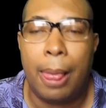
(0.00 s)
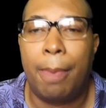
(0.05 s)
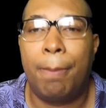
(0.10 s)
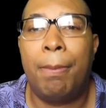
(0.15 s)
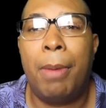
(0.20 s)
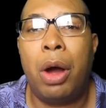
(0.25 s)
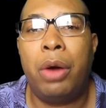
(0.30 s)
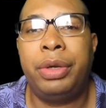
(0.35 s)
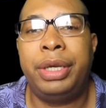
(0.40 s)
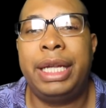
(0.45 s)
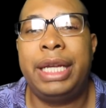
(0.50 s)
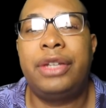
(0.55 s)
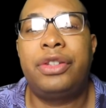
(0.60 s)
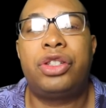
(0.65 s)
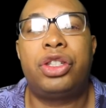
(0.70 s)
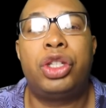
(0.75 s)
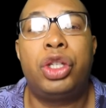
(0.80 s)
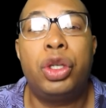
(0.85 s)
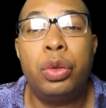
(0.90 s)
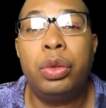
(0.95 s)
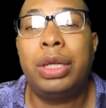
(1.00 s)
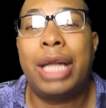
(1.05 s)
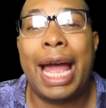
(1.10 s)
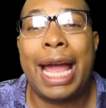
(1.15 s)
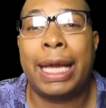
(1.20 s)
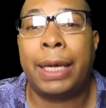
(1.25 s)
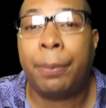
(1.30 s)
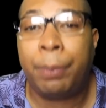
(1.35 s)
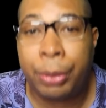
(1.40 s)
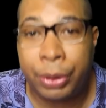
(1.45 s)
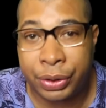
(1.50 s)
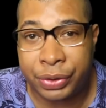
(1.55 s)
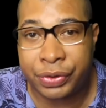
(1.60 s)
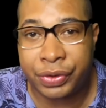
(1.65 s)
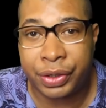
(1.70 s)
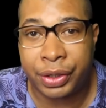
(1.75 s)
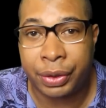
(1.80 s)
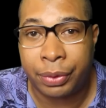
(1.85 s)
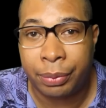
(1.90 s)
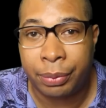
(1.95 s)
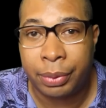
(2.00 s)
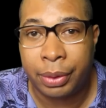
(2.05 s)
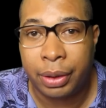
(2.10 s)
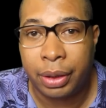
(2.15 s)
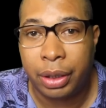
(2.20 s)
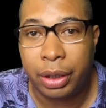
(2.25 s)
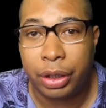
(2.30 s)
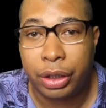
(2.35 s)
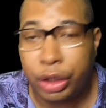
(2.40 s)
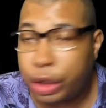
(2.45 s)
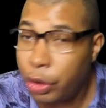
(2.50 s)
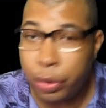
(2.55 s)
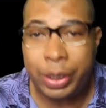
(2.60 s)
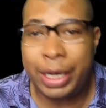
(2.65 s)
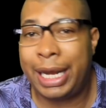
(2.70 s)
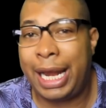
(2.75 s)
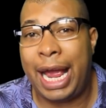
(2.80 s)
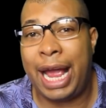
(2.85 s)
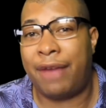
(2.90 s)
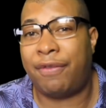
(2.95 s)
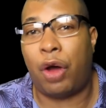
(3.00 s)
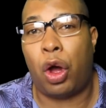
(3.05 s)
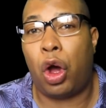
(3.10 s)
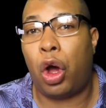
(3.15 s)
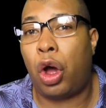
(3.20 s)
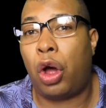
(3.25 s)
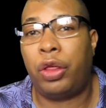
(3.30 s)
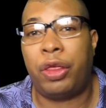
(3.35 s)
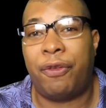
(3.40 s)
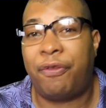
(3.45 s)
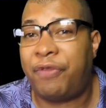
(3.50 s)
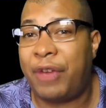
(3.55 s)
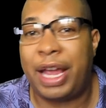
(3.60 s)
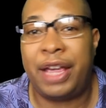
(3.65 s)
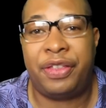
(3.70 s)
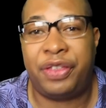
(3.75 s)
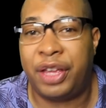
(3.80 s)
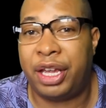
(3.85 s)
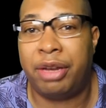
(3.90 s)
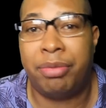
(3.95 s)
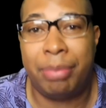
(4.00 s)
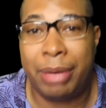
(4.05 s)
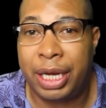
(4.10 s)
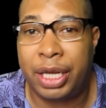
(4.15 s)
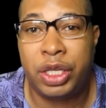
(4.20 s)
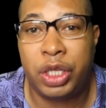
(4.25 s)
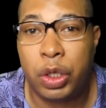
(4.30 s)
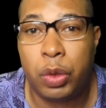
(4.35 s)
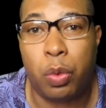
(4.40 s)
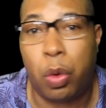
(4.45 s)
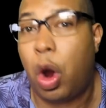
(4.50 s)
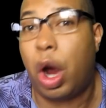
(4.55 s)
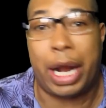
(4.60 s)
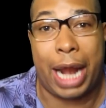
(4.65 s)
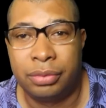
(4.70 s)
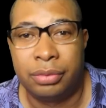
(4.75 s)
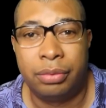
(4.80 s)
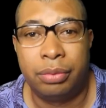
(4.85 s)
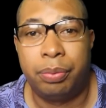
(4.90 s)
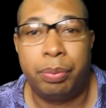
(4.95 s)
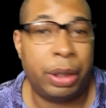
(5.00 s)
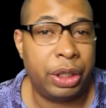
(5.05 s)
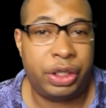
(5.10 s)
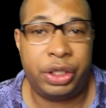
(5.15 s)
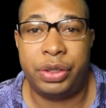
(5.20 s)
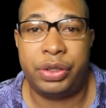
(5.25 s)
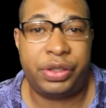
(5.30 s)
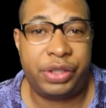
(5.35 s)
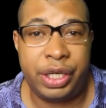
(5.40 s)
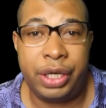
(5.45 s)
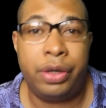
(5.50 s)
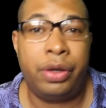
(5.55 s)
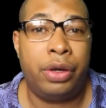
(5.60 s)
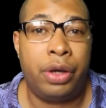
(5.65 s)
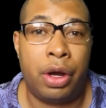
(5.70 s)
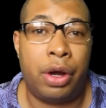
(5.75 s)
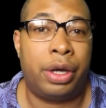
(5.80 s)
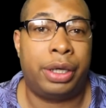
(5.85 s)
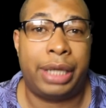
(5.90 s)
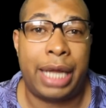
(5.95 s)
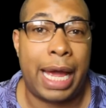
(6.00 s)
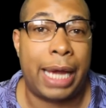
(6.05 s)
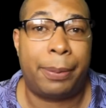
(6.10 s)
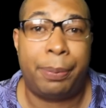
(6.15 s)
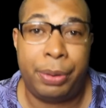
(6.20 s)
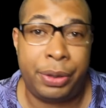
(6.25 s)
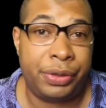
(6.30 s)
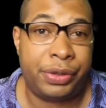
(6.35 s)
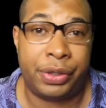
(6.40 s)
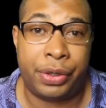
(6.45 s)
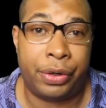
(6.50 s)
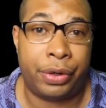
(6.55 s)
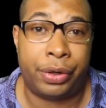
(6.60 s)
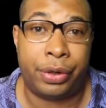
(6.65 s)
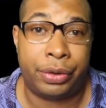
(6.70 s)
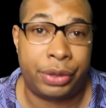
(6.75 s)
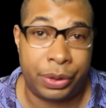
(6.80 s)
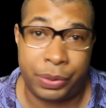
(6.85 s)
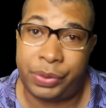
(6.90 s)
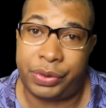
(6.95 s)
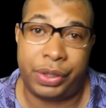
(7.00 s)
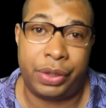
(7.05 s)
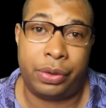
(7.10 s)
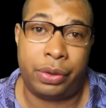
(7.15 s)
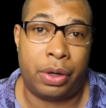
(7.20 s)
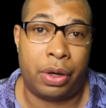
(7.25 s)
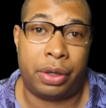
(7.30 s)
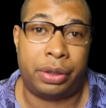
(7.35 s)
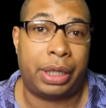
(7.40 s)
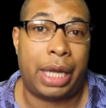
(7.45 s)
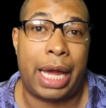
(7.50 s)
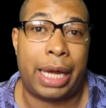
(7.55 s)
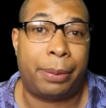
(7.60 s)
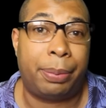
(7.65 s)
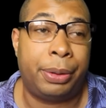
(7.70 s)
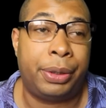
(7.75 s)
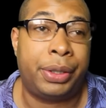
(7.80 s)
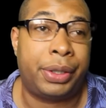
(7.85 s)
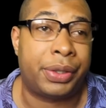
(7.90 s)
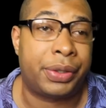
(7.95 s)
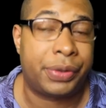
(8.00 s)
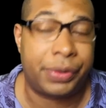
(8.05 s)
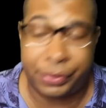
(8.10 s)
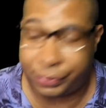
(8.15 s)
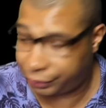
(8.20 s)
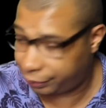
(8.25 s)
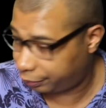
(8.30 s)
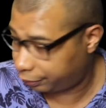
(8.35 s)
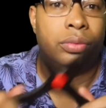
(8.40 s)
Monice, you like pussy. You can have all the faith in men you want, but you still gonna like pussy, girl. You still gonna like puss.